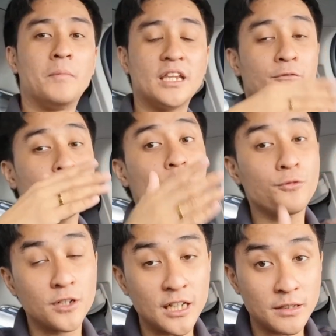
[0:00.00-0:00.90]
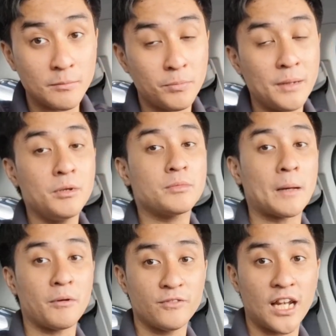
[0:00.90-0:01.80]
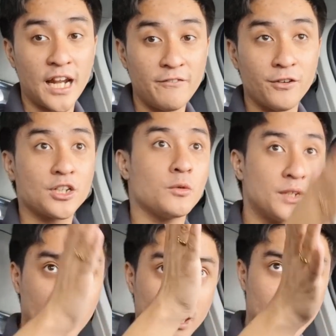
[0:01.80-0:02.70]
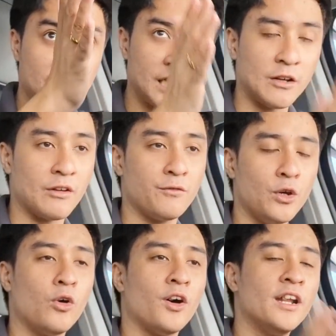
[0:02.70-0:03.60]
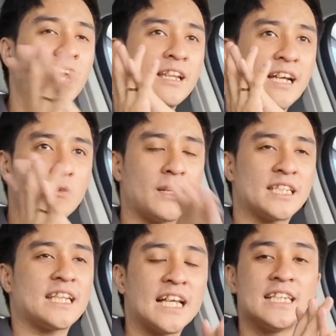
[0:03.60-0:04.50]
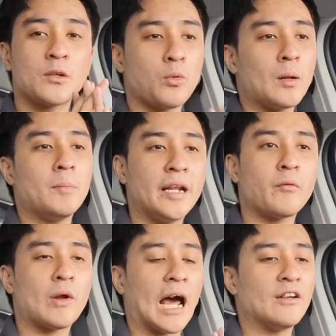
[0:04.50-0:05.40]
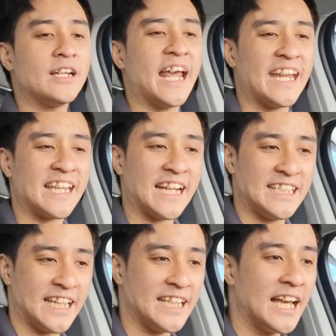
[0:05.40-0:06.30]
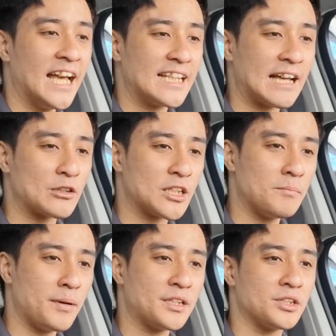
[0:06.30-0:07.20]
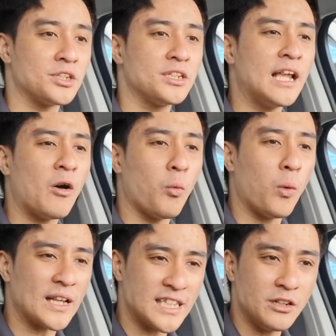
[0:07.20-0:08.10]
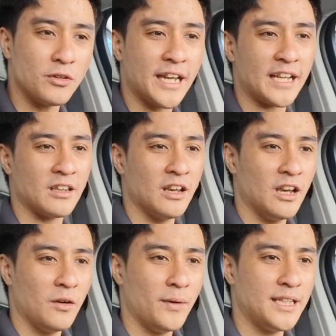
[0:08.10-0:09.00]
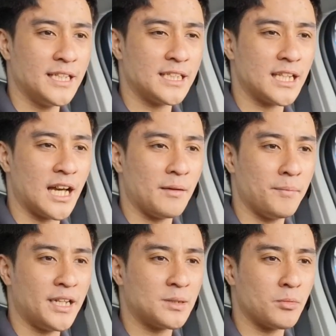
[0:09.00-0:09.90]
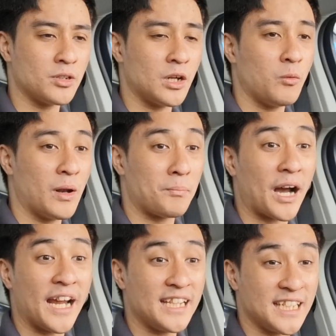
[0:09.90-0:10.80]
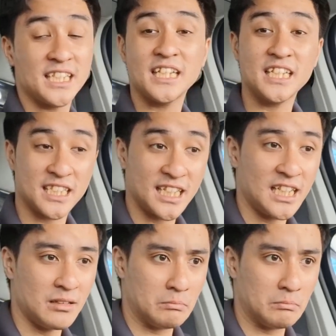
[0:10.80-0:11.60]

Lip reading: if you go for that premium top of the line version, which I just did the review on, that one stands at 1,198,000 pesos. Now, what do you get with this base model? Well, buying this is still